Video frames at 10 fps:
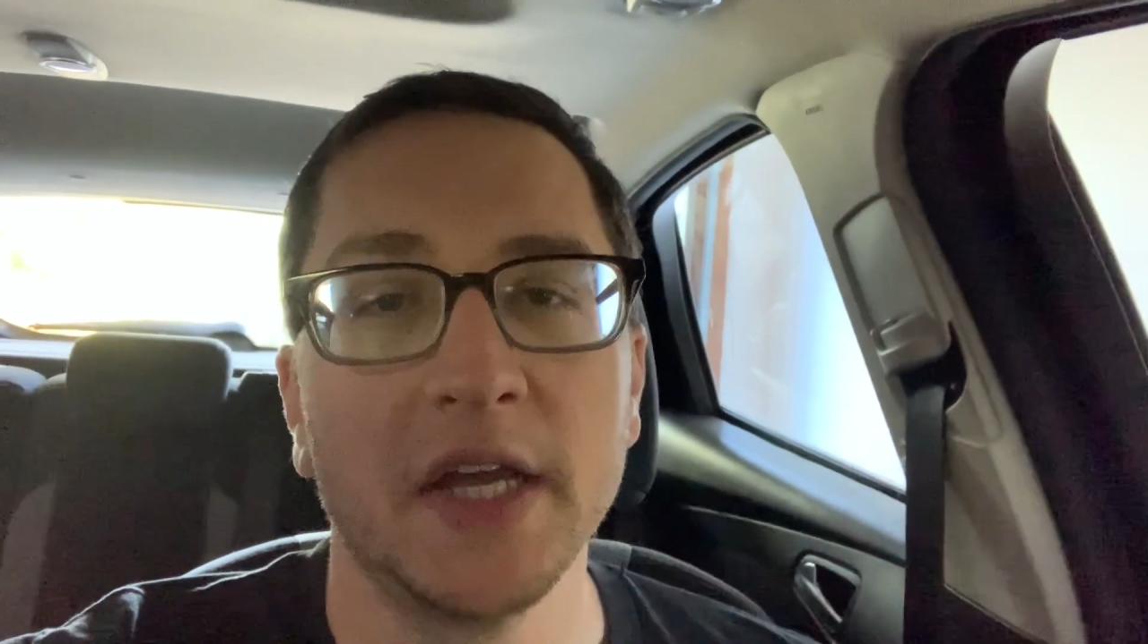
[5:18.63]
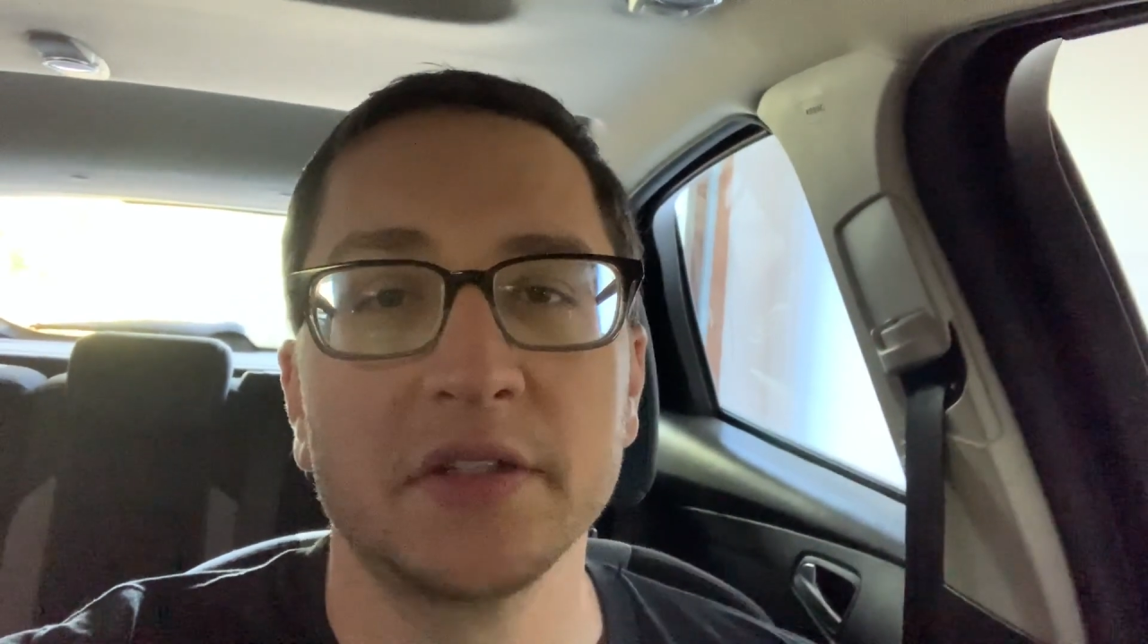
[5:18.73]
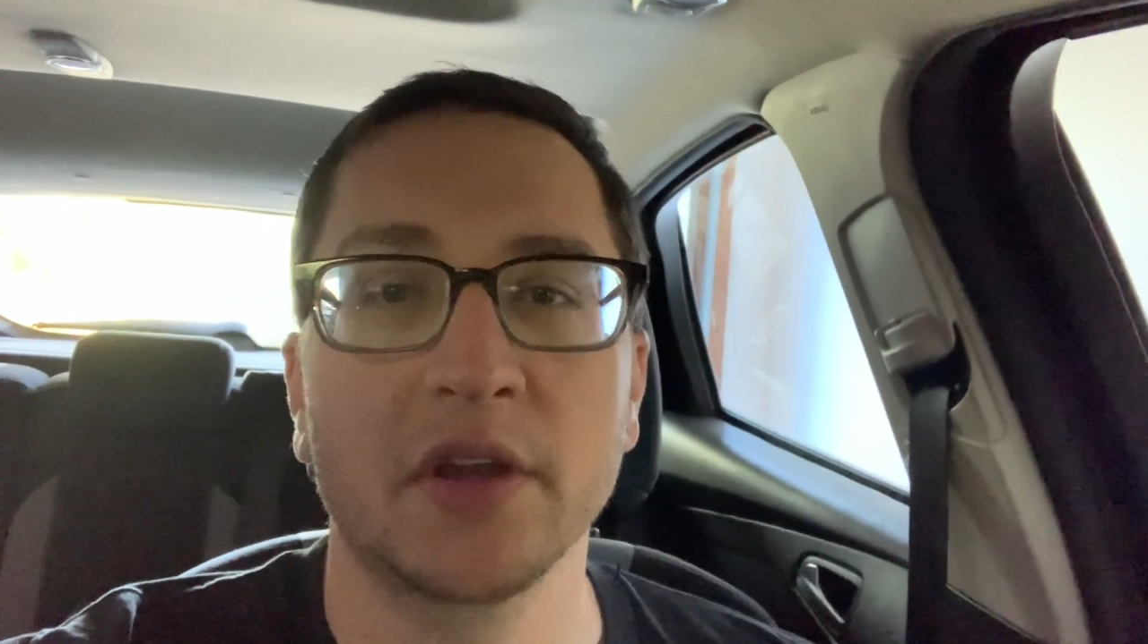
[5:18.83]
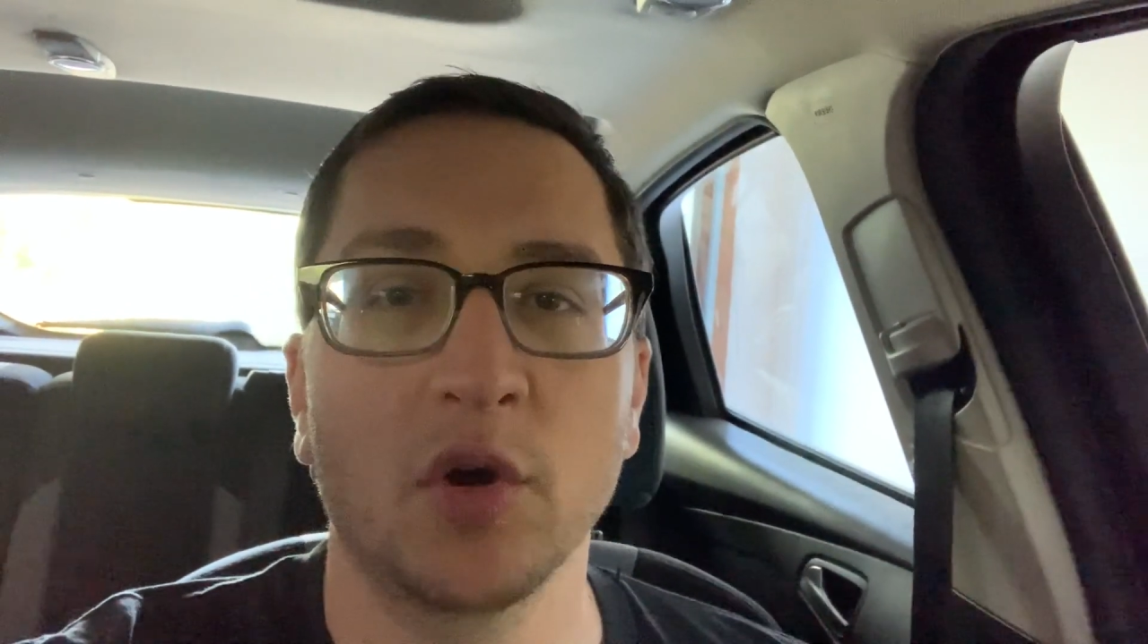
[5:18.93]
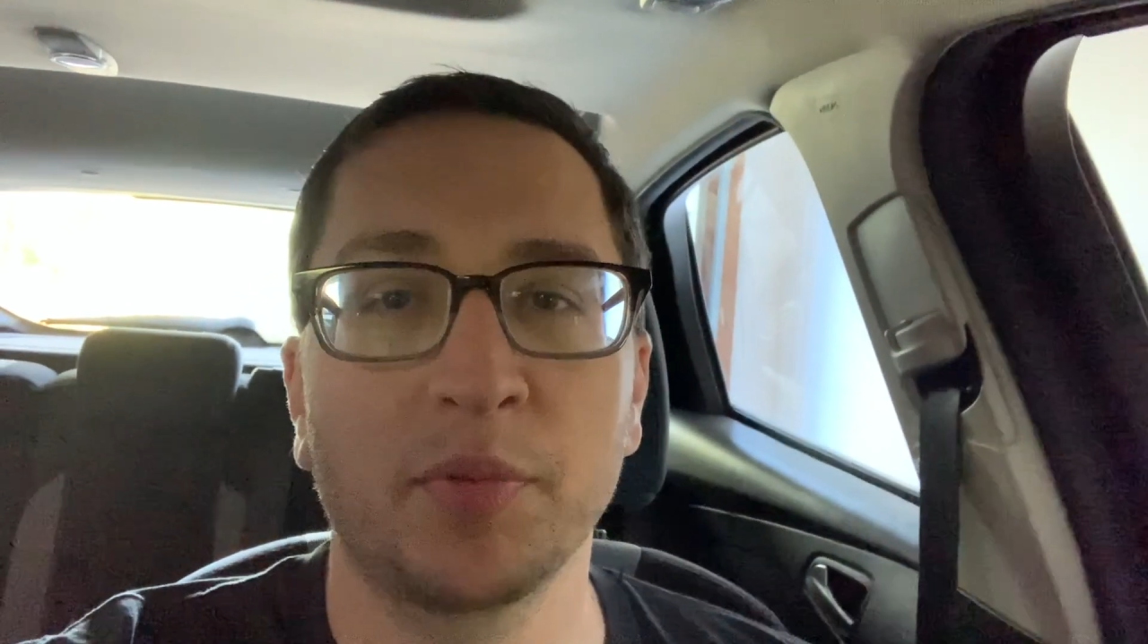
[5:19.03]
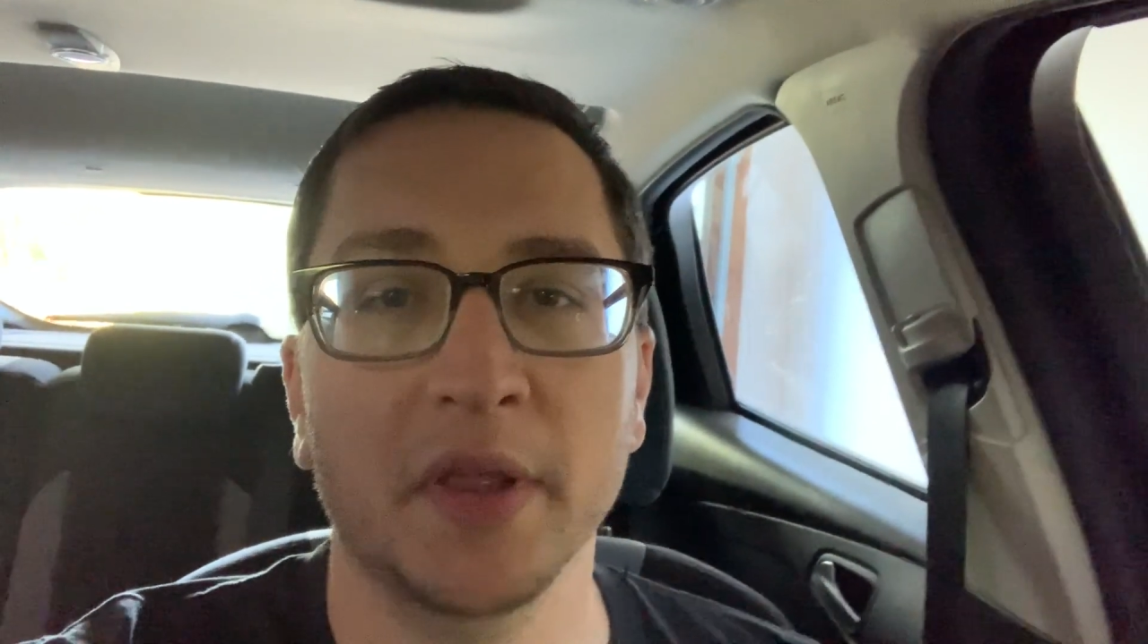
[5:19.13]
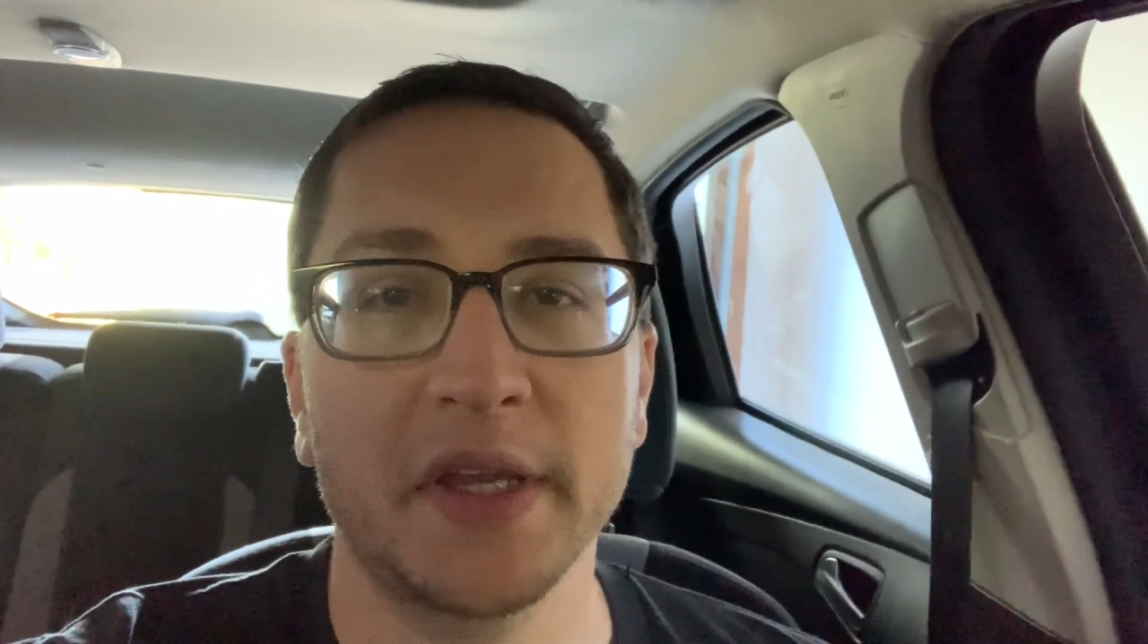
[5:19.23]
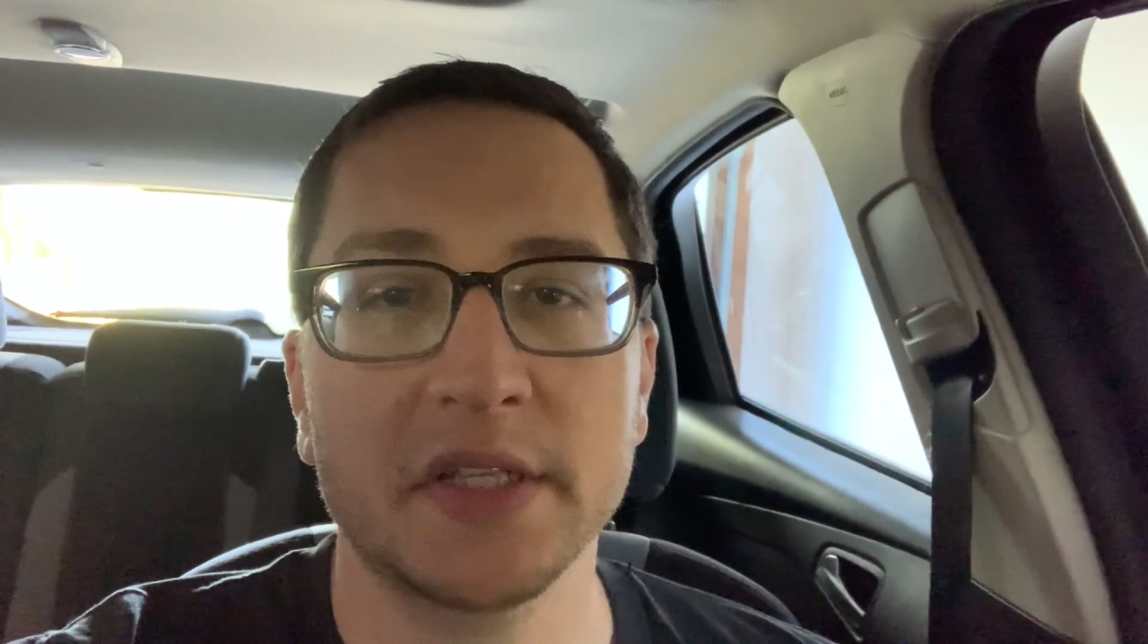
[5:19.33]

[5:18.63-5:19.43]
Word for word: to go play